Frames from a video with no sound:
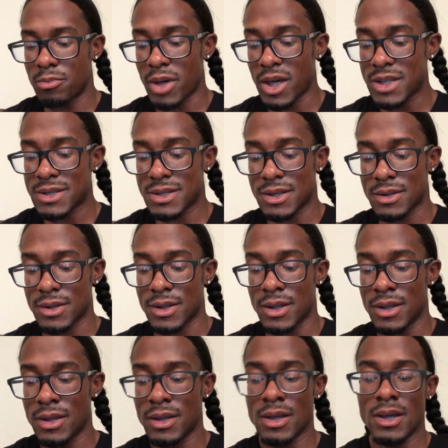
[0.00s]

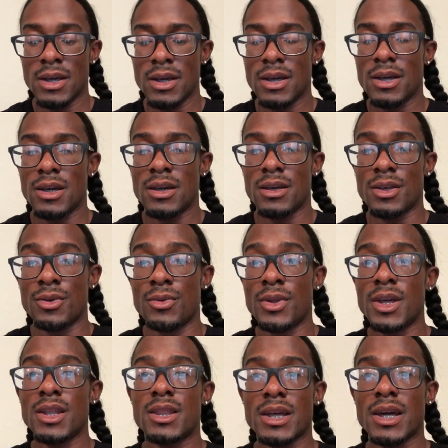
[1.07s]
basically, you
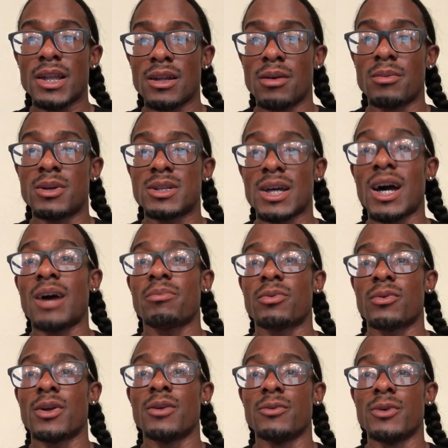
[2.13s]
need that number to
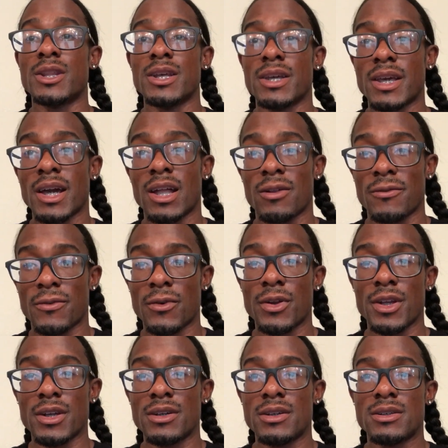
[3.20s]
operate within
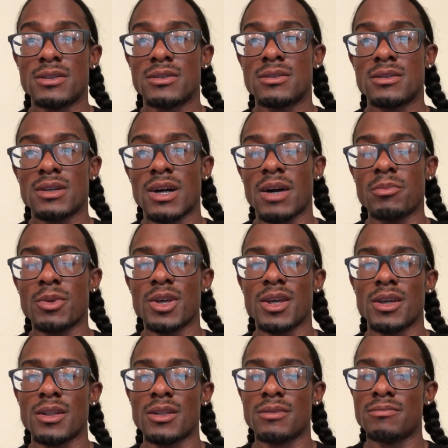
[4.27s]
California. I
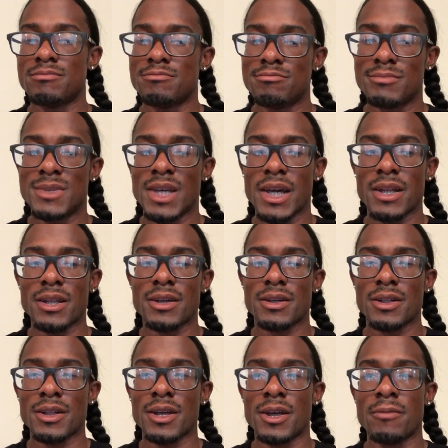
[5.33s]
mean,
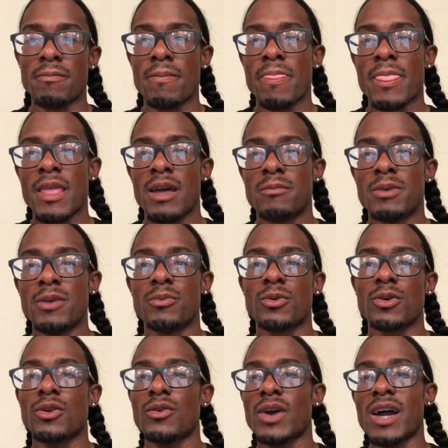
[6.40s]
technically,
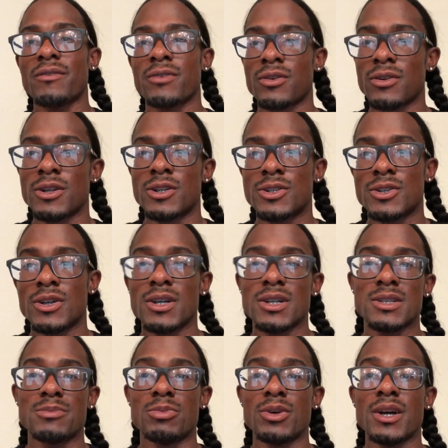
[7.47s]
people don't have it on their
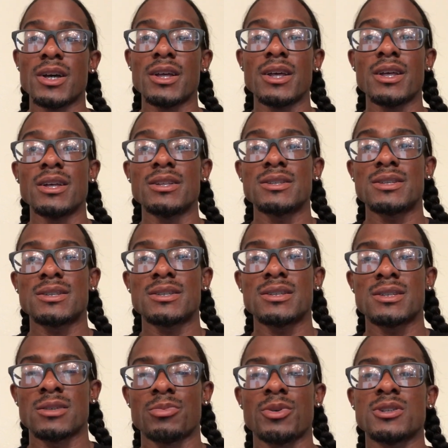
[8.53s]
trucks, but it's
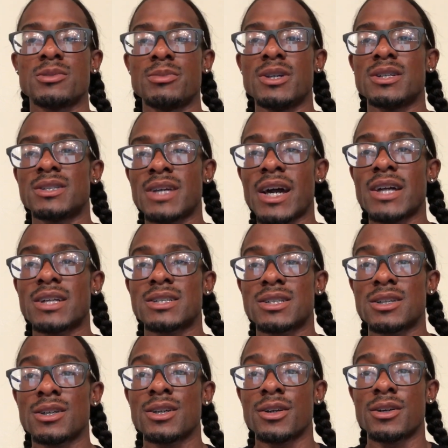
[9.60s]
supposed to be attached
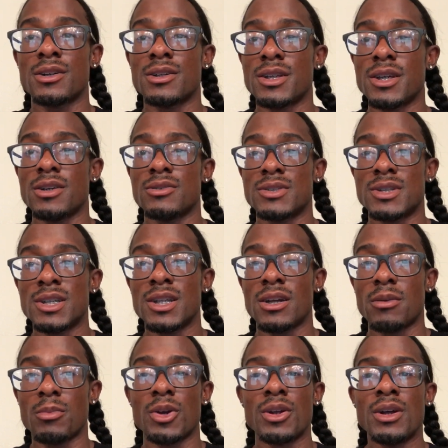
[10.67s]
to your DOT
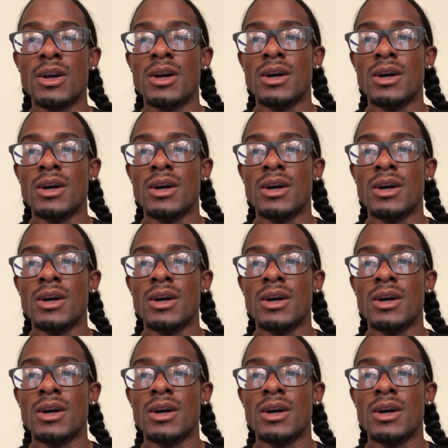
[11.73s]
number.